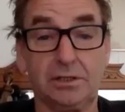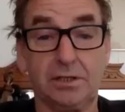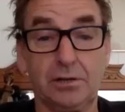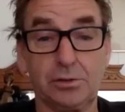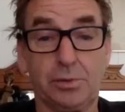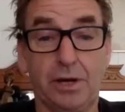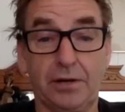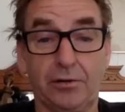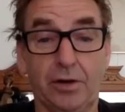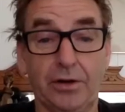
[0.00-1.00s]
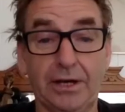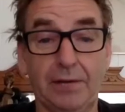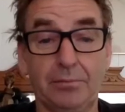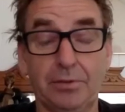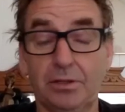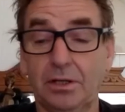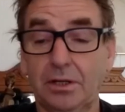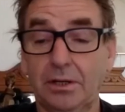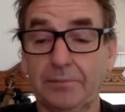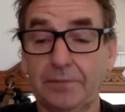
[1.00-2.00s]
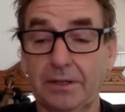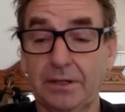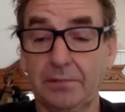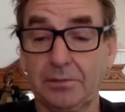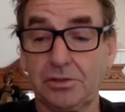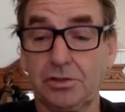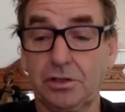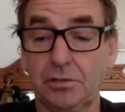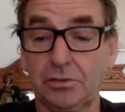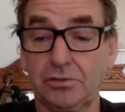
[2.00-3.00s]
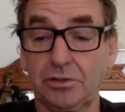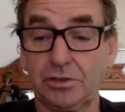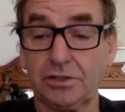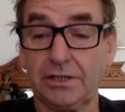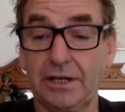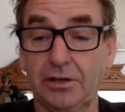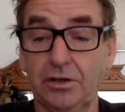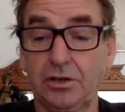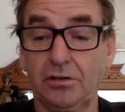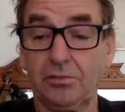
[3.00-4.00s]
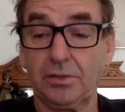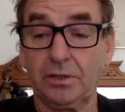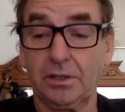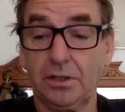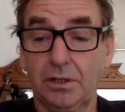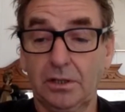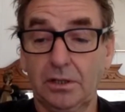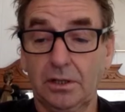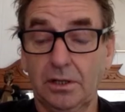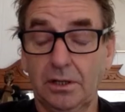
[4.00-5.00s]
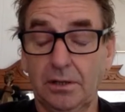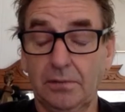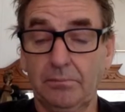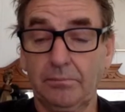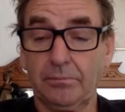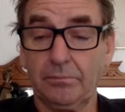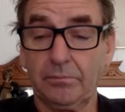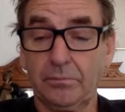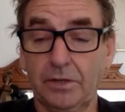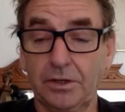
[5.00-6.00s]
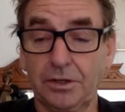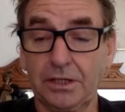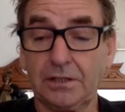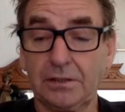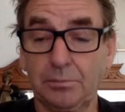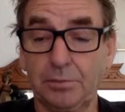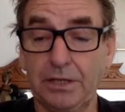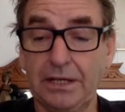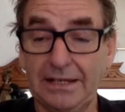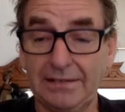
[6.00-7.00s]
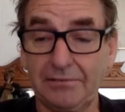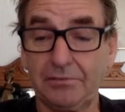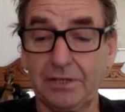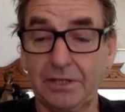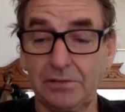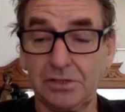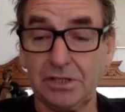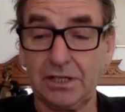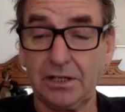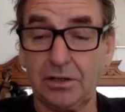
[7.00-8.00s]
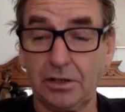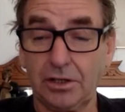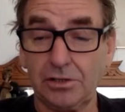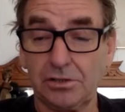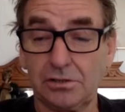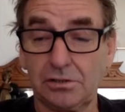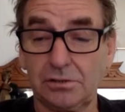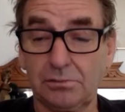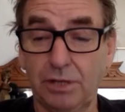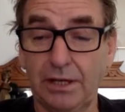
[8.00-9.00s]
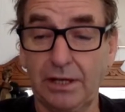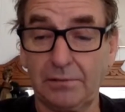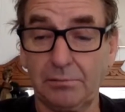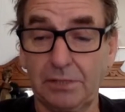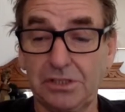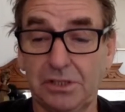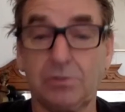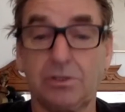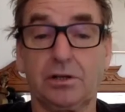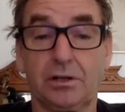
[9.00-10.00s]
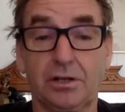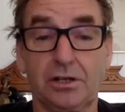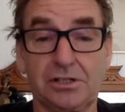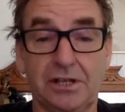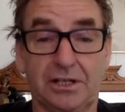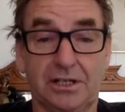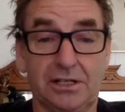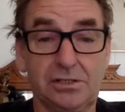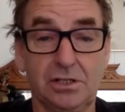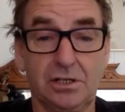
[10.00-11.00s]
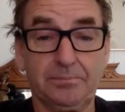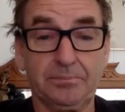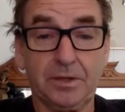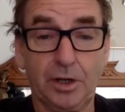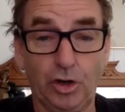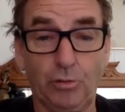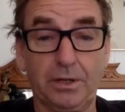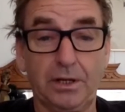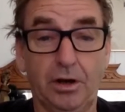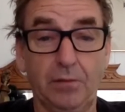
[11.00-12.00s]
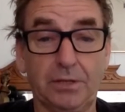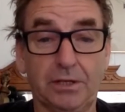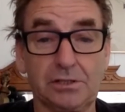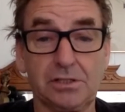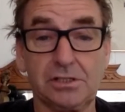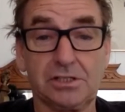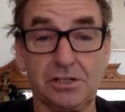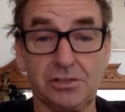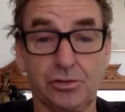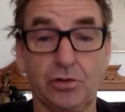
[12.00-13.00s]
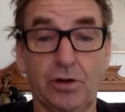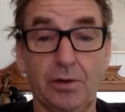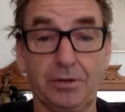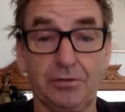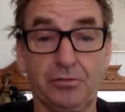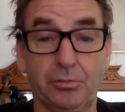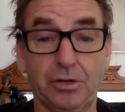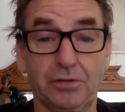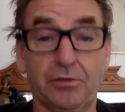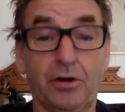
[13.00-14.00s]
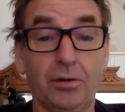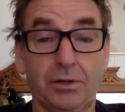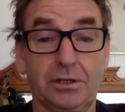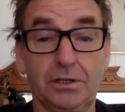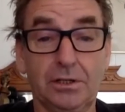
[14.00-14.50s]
It was part of growing up, but because soccer was virtually unheard of. But I think being in, seeing a lot of those, playing and mixing with a lot of those other kids helped me a lot, because these kids grew up in a football environment,